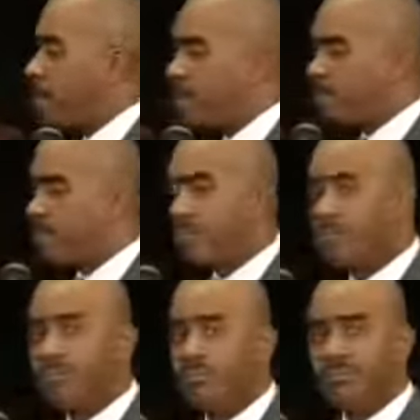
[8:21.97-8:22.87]
That's
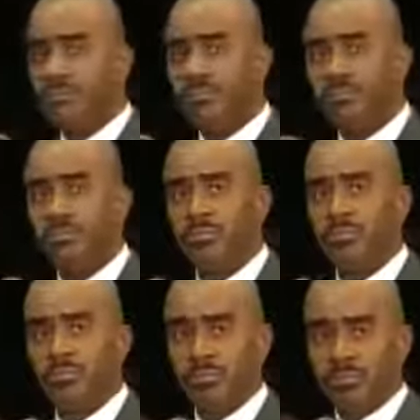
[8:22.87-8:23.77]
right.
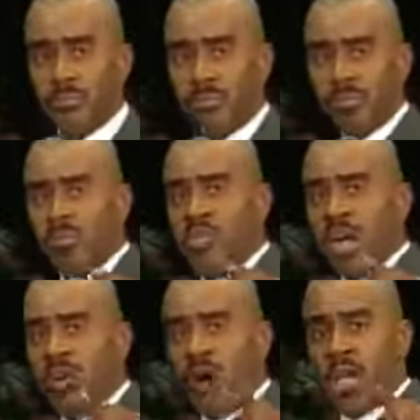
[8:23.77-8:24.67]
You
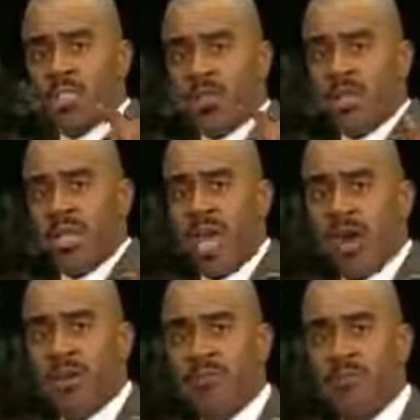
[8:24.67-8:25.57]
that are watching me
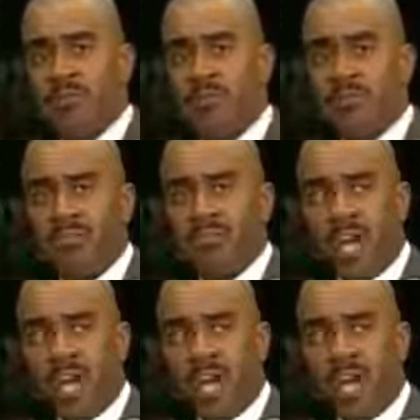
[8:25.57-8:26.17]
now, mm -hmm.